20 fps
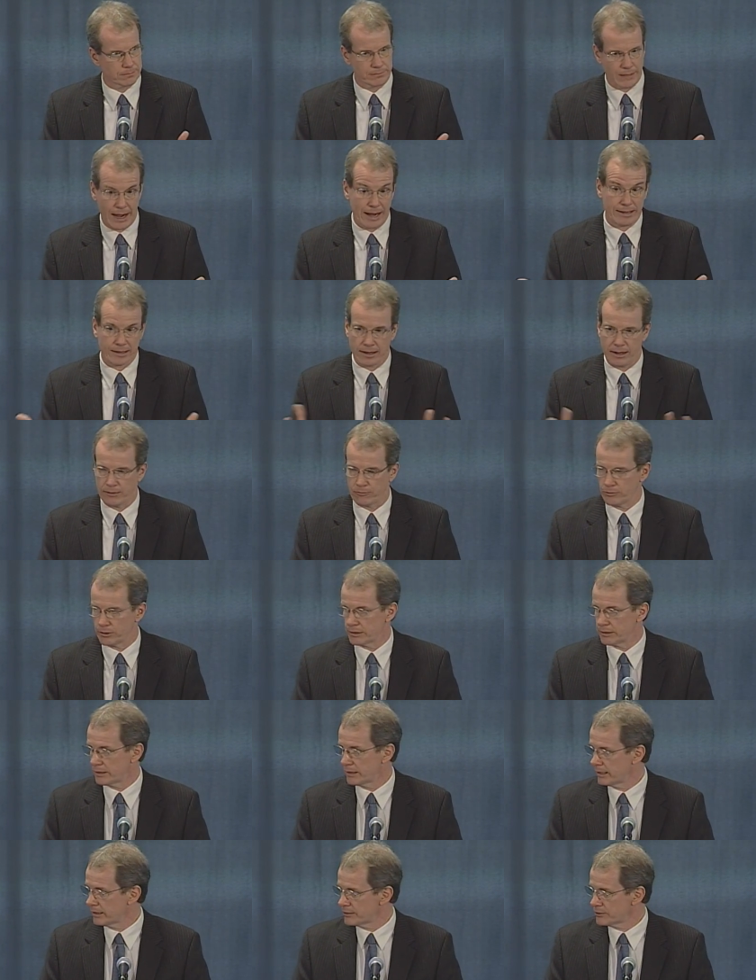icon
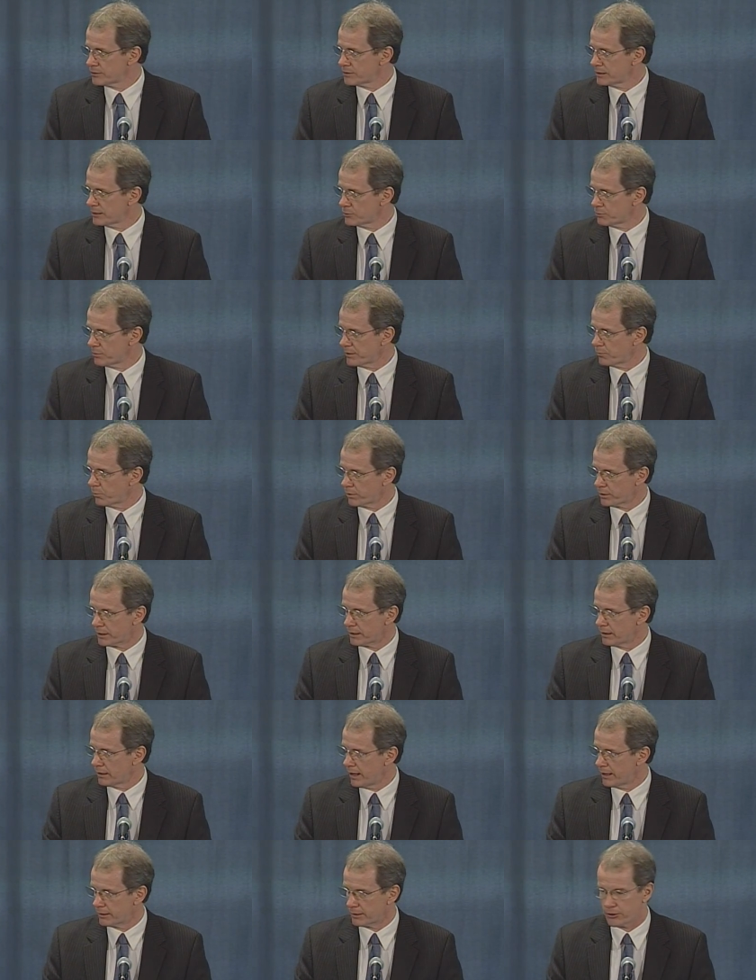really, and he's, he's been working a
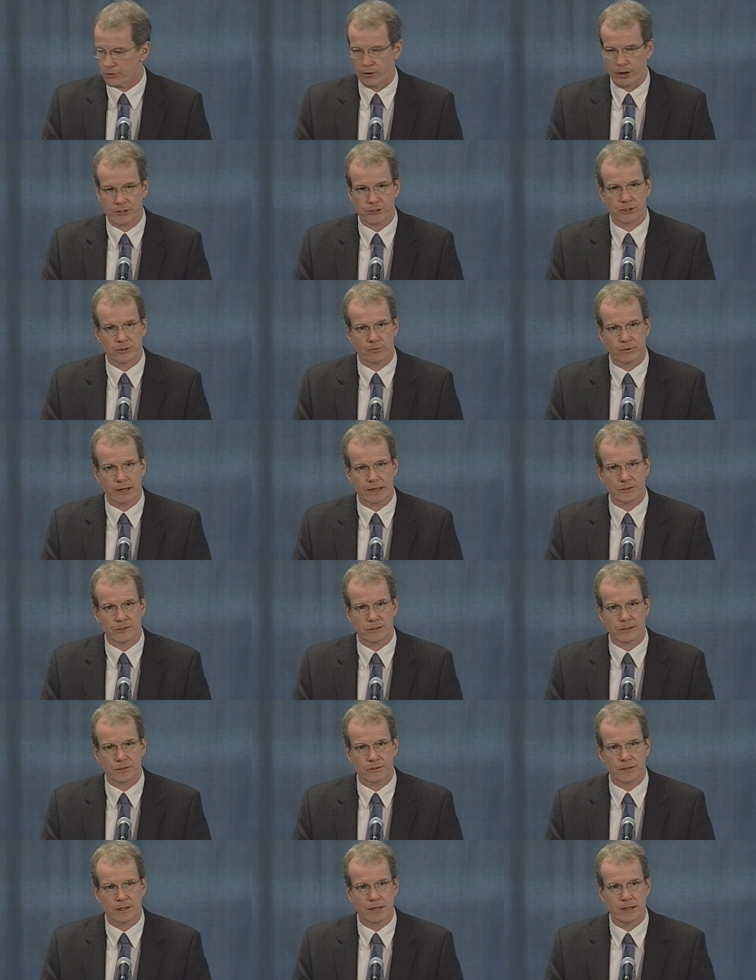lot of congressional
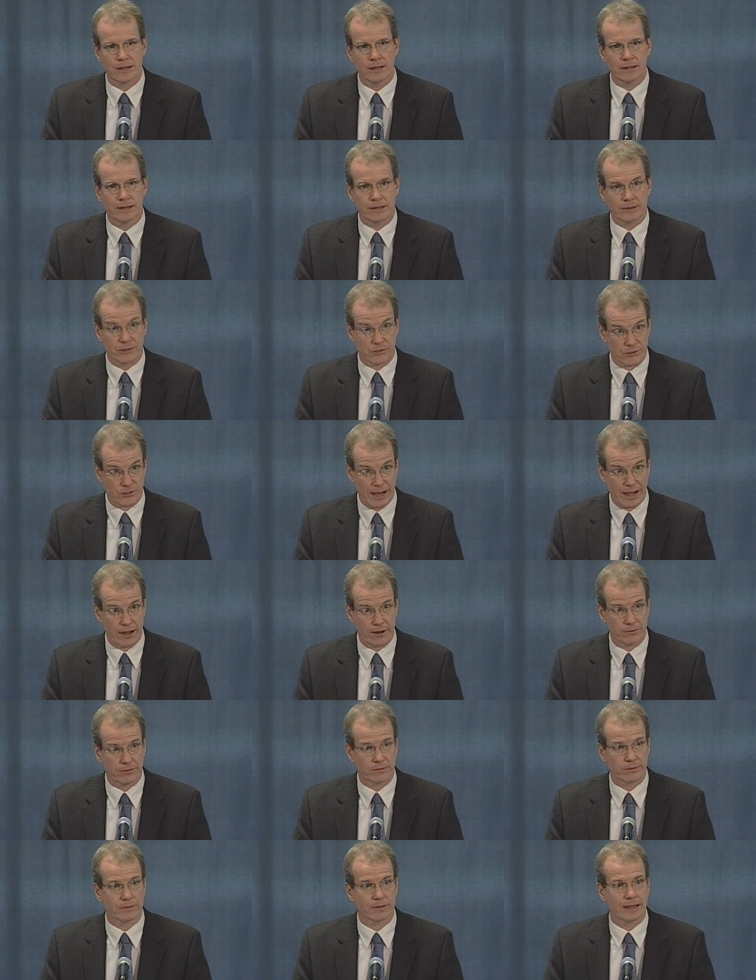races in the
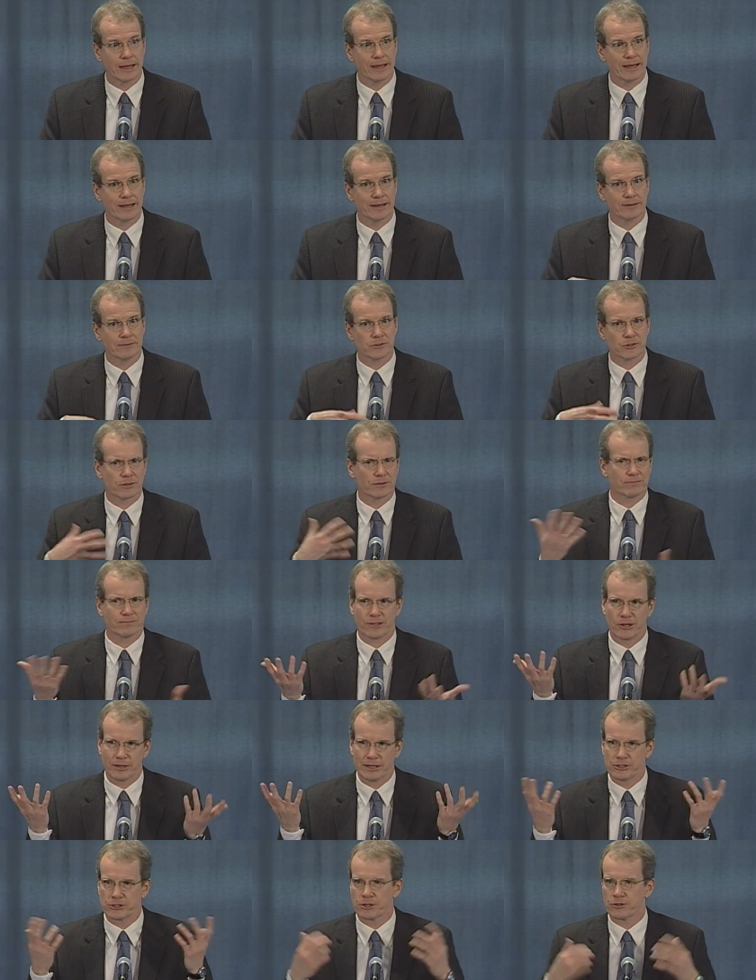South, and so, you
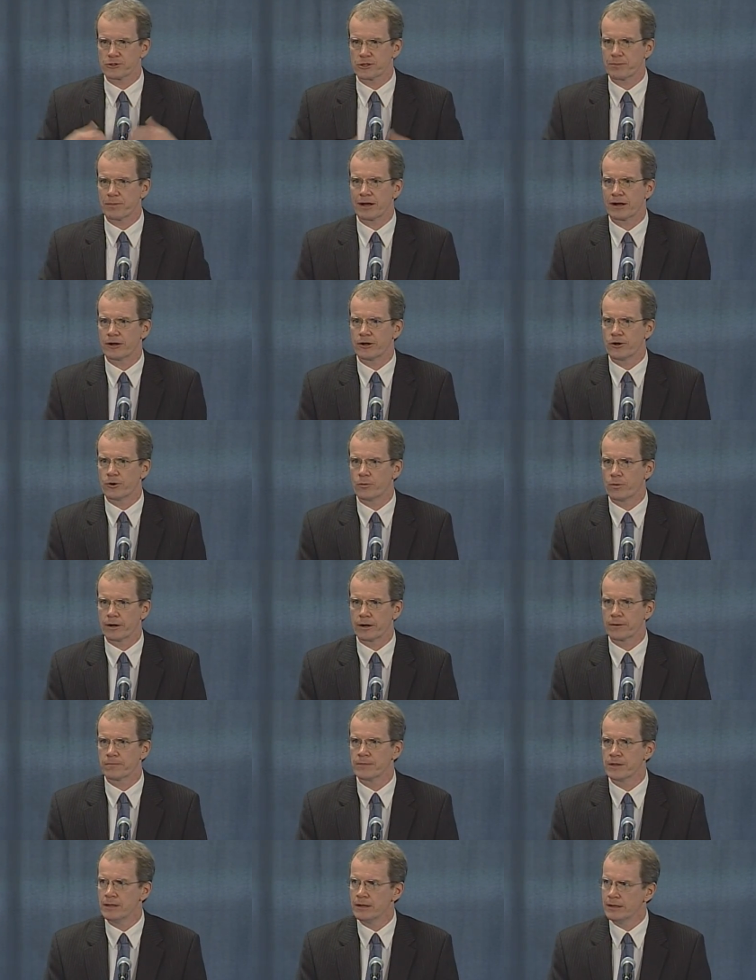know, he shows up out of nowhere
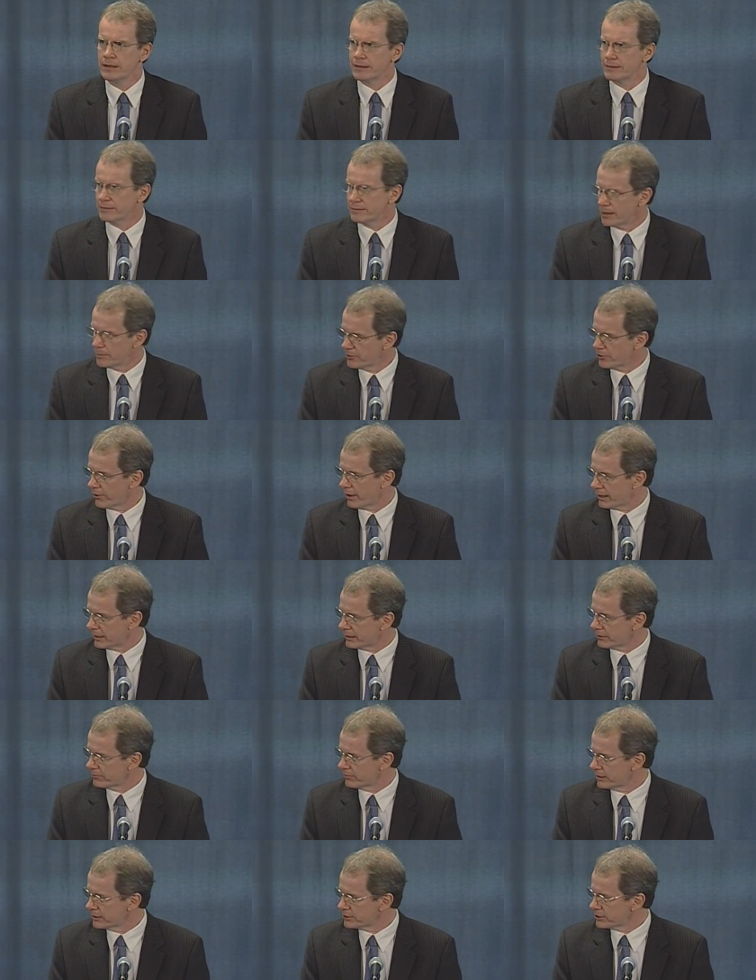at the Democratic
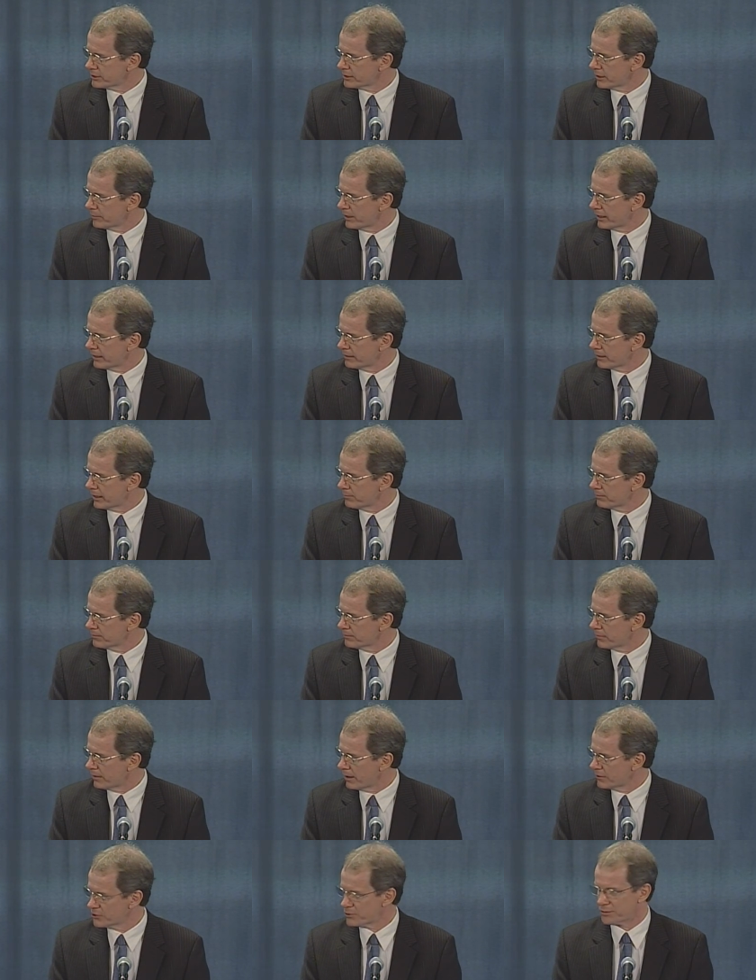convention, I mean, I, am
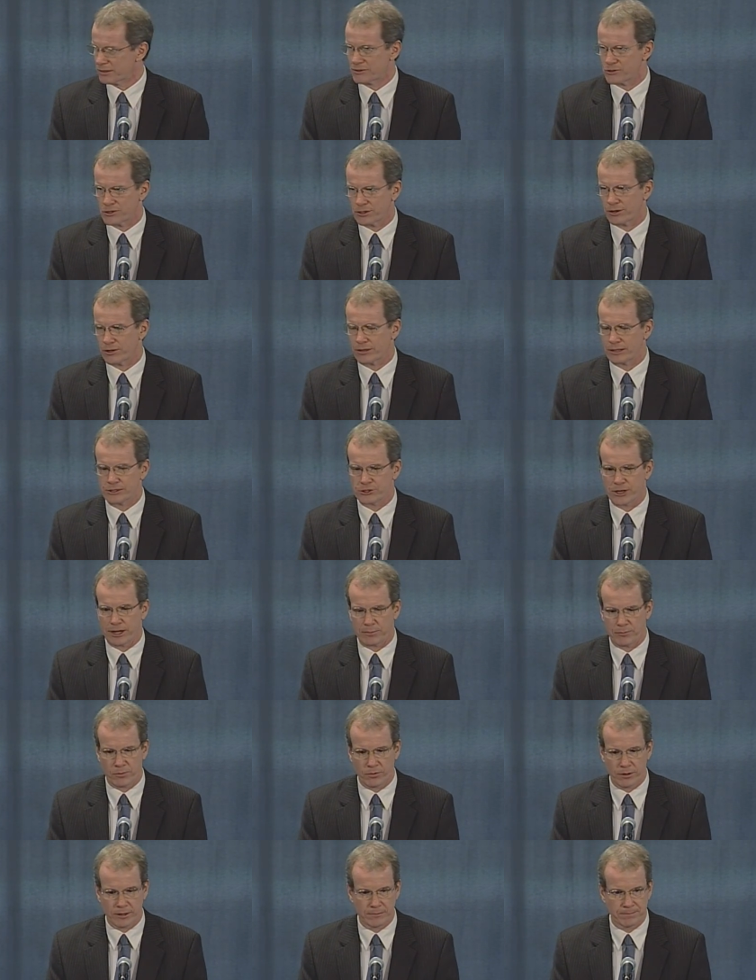also at a security
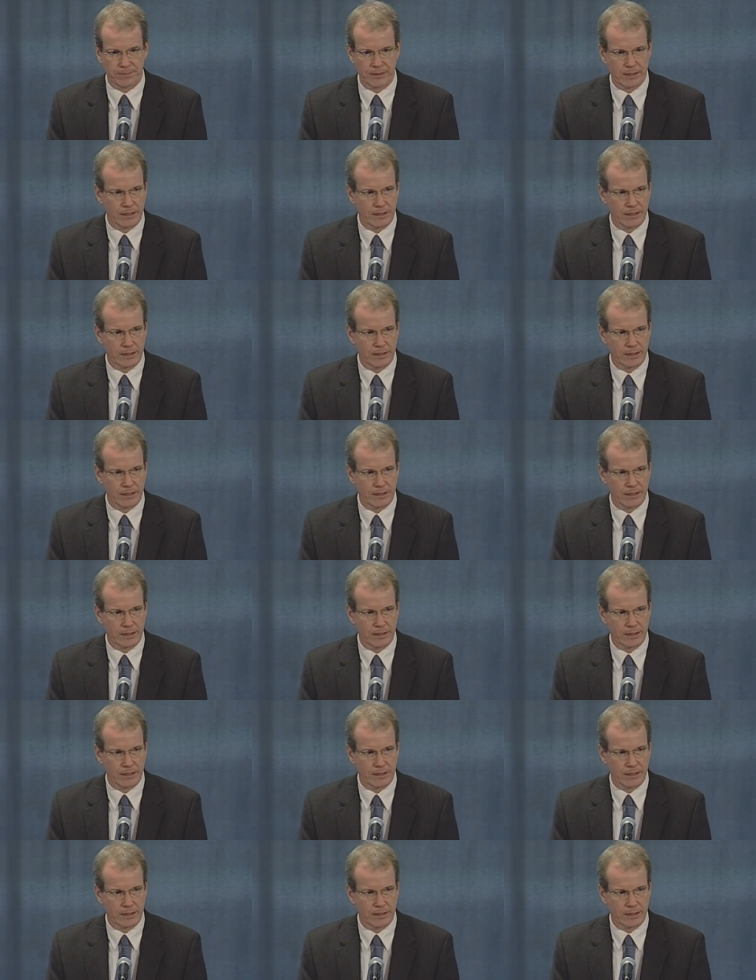checkpoint,